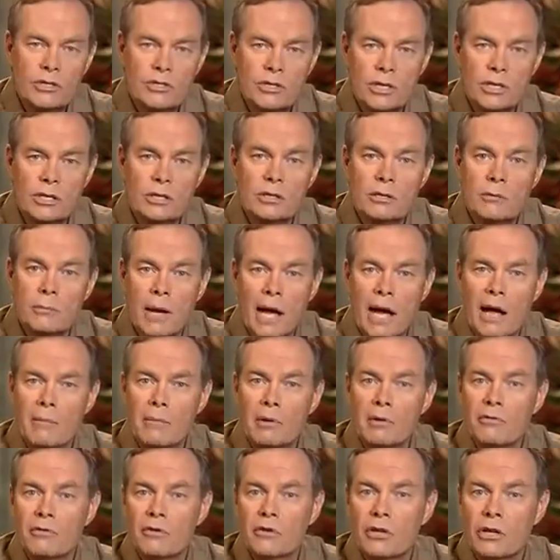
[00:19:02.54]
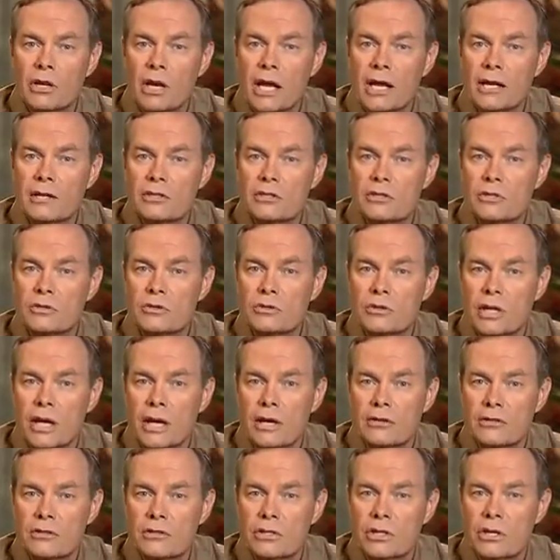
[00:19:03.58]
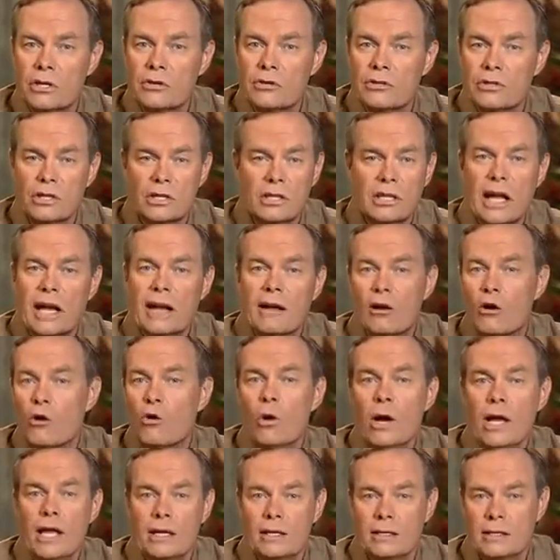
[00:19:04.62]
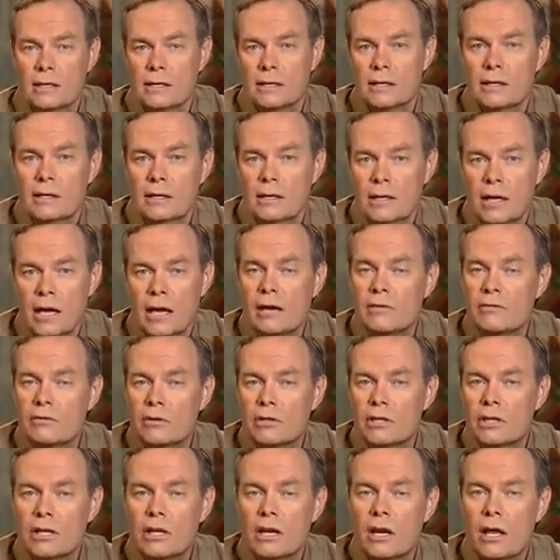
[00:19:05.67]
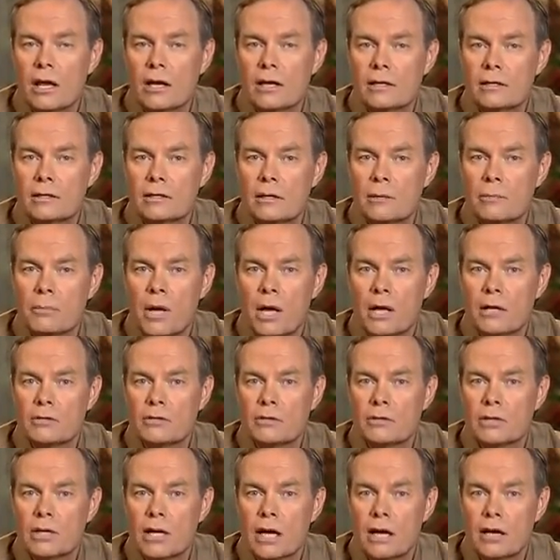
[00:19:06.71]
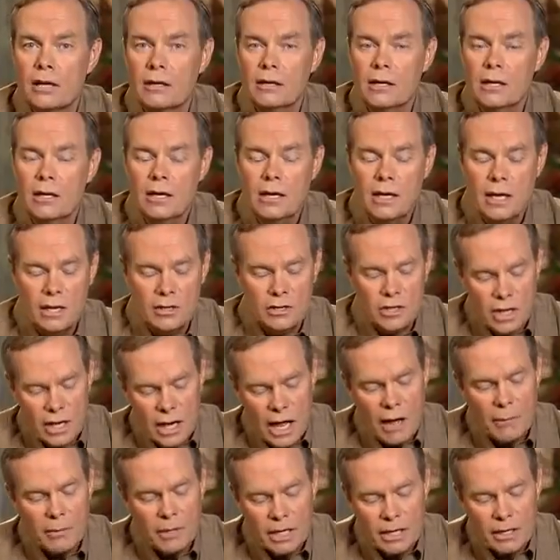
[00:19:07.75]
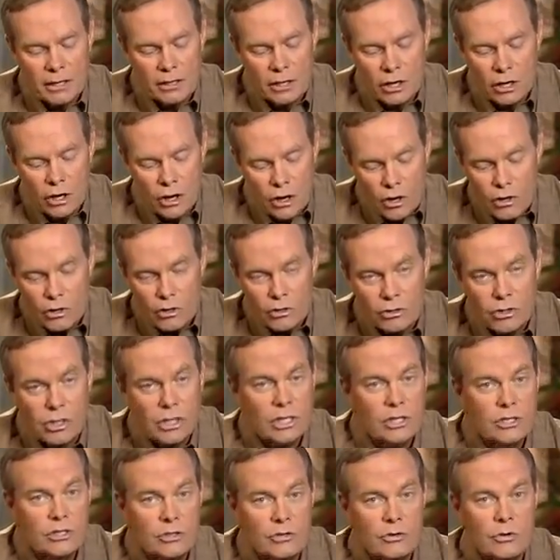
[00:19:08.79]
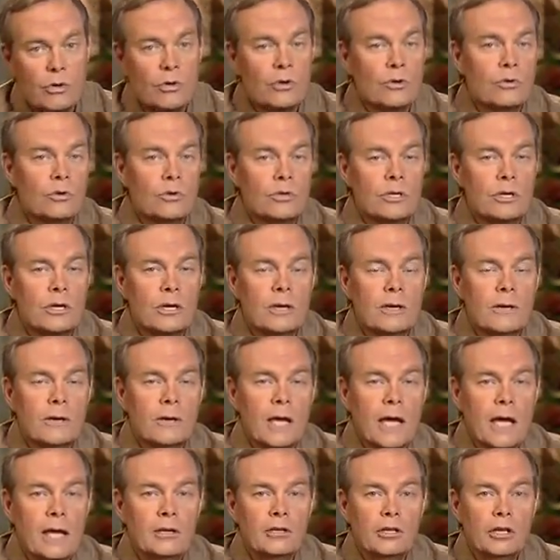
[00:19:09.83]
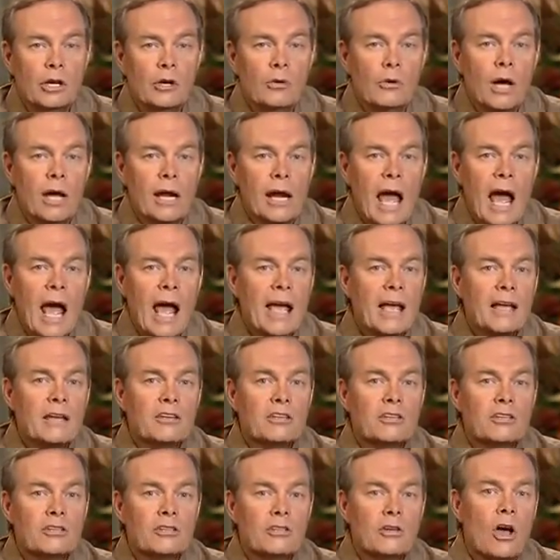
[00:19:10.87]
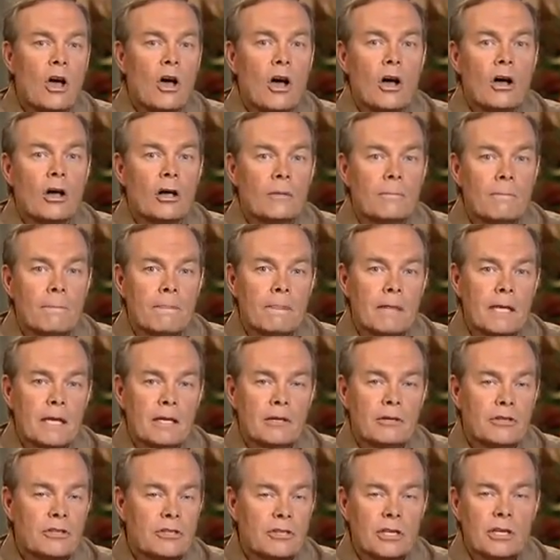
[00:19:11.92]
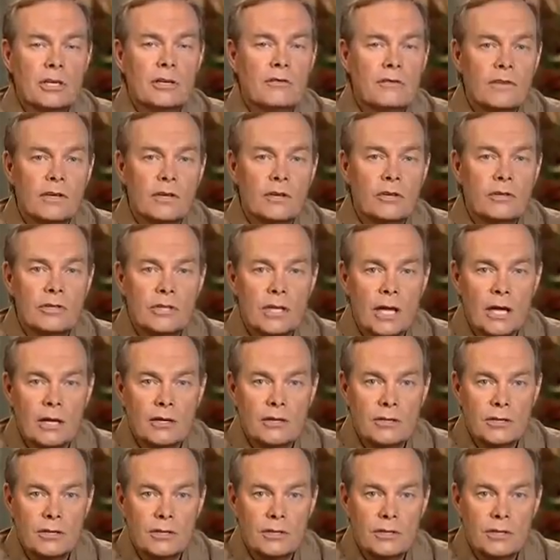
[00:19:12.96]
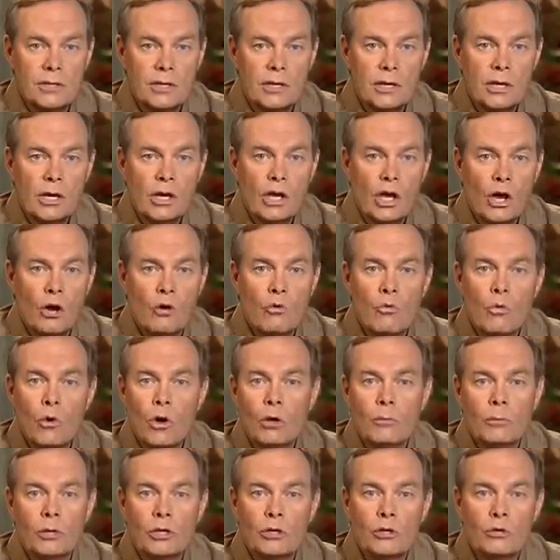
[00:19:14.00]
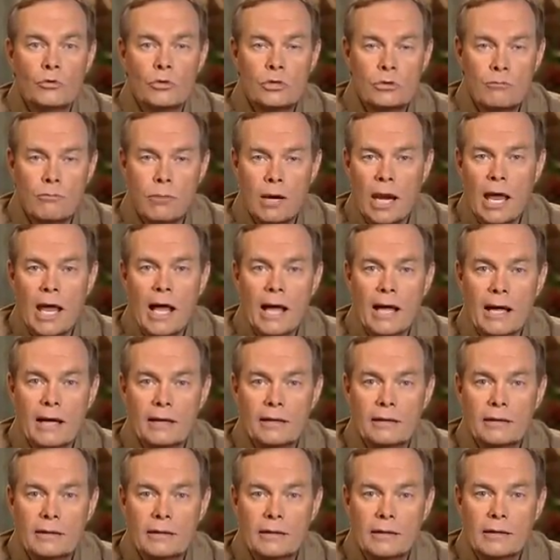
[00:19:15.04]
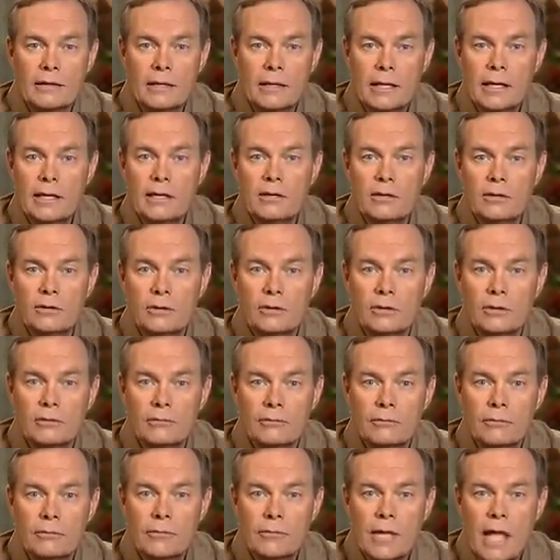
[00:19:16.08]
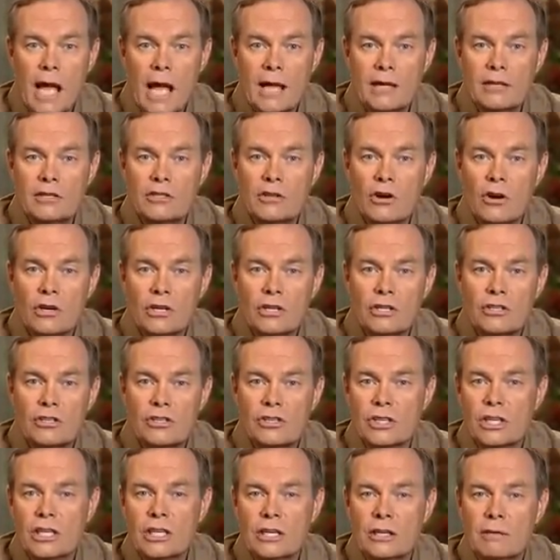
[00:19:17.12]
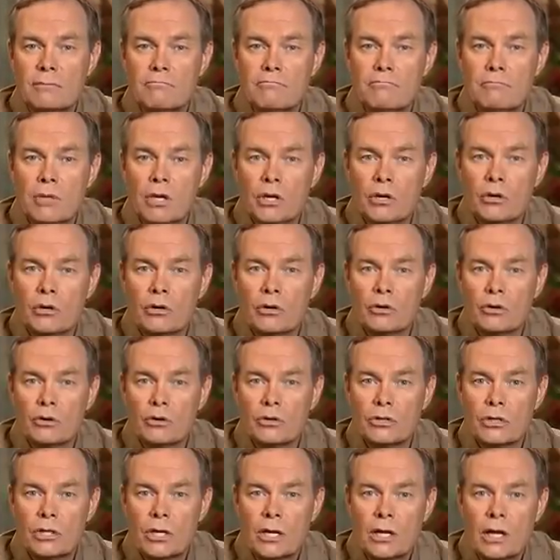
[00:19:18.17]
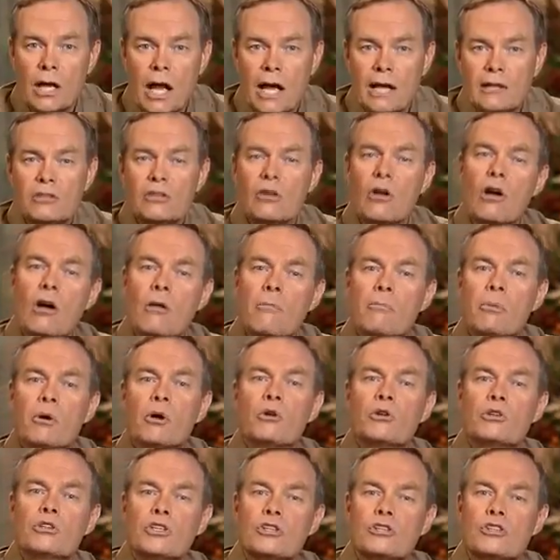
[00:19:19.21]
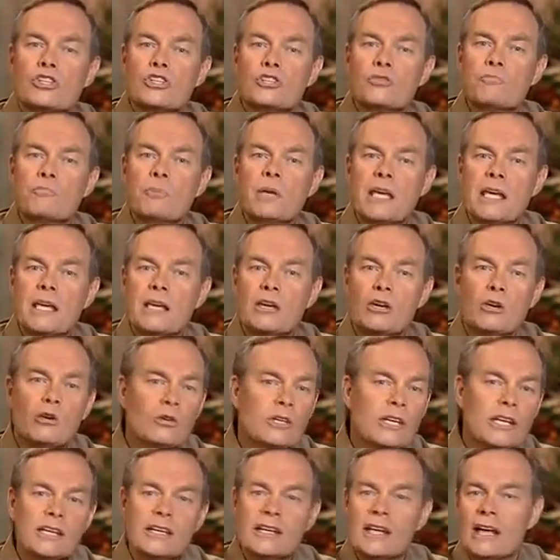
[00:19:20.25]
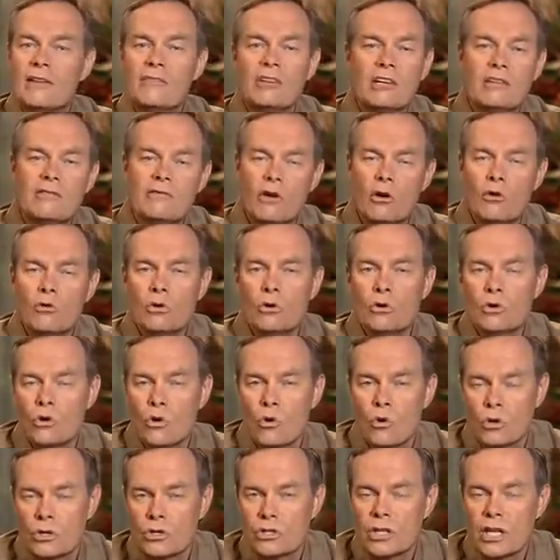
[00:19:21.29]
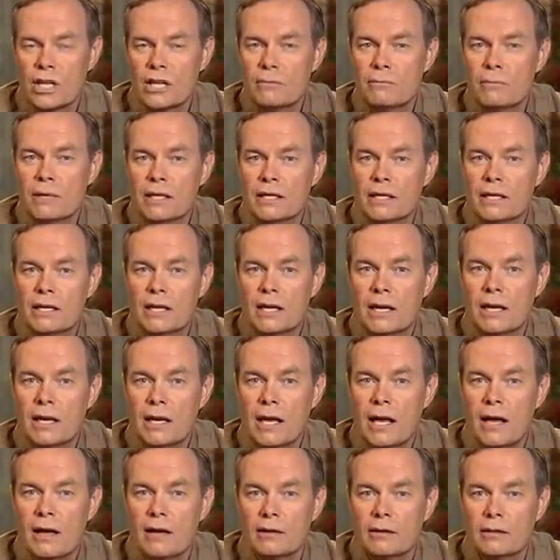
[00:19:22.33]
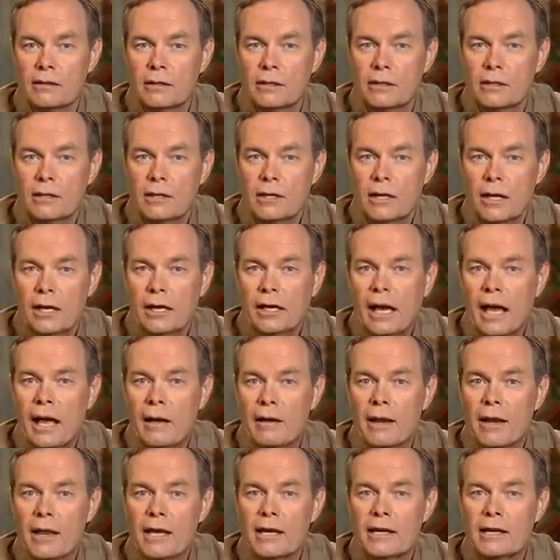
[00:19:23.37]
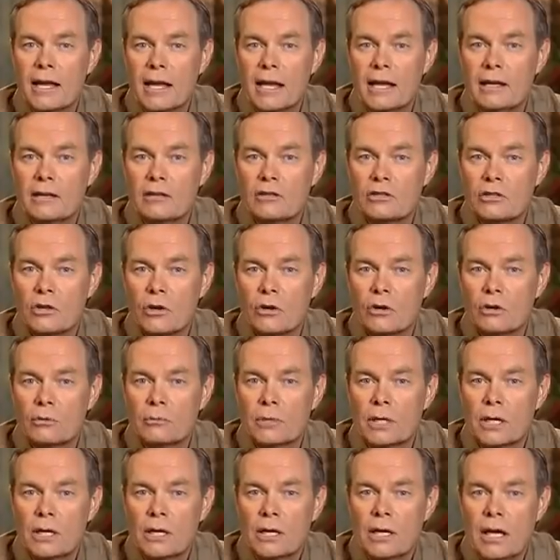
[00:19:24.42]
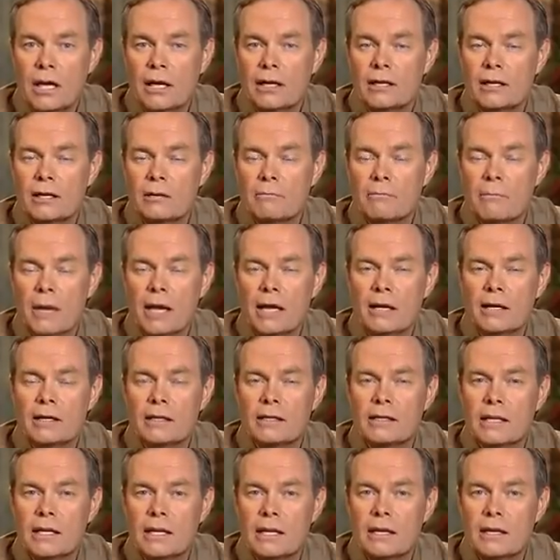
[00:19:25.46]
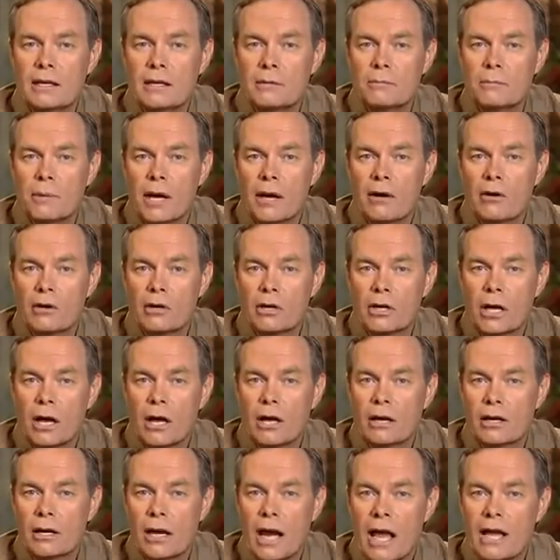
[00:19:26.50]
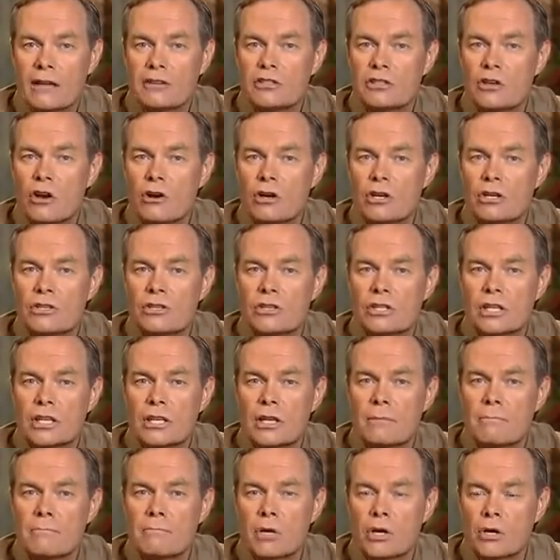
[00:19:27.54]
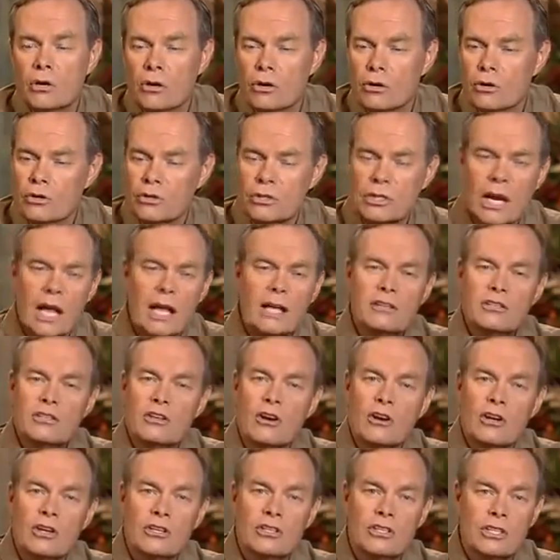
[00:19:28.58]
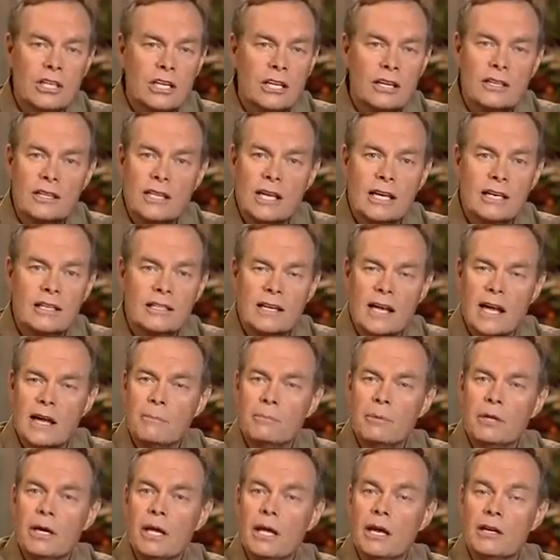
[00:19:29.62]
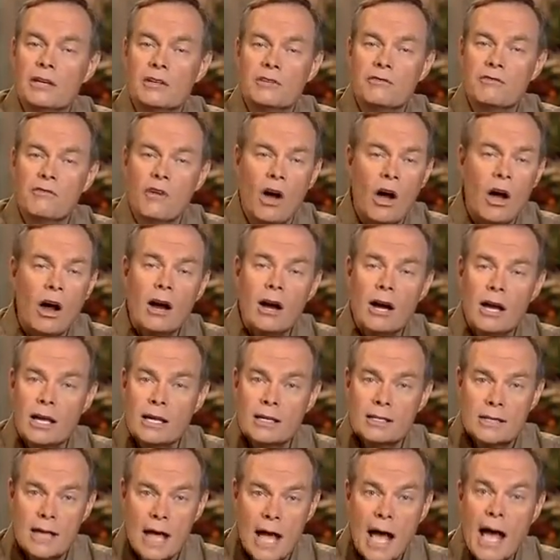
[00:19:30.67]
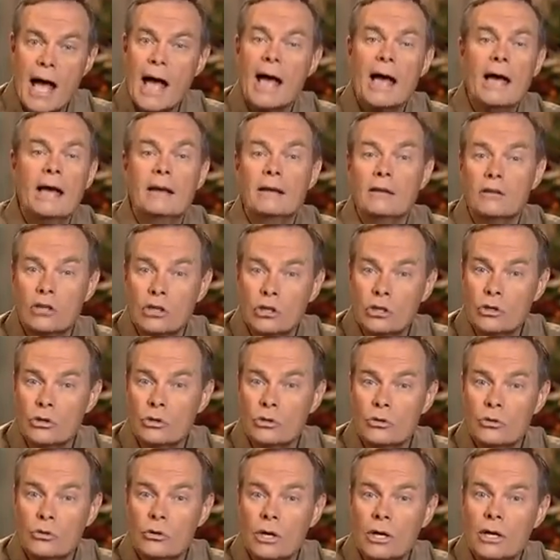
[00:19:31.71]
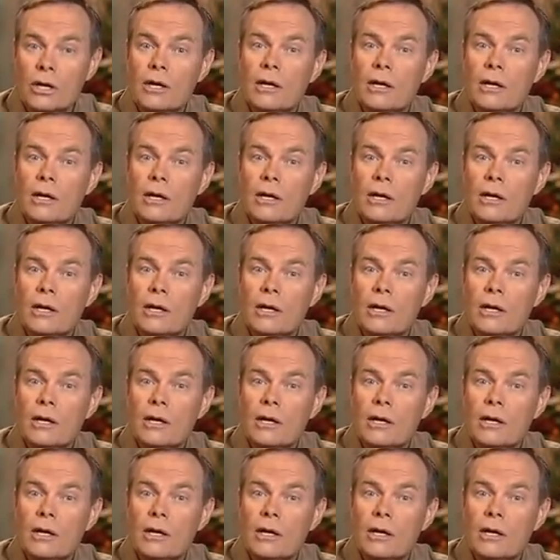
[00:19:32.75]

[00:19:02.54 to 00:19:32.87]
see in the Bible for the last 2,000 years, that quit after the last apostle died. And yet I began to learn these truths. And you know what? I saw in Sigaville, Texas, a woman who was blind healed. I started seeing miracles. I saw a person speak who didn't have any vocal cords. They'd been cut out. And I laid hands on them and commanded the healing power of God. And I started seeing miracles. And I started seeing things happen. And as far as I knew,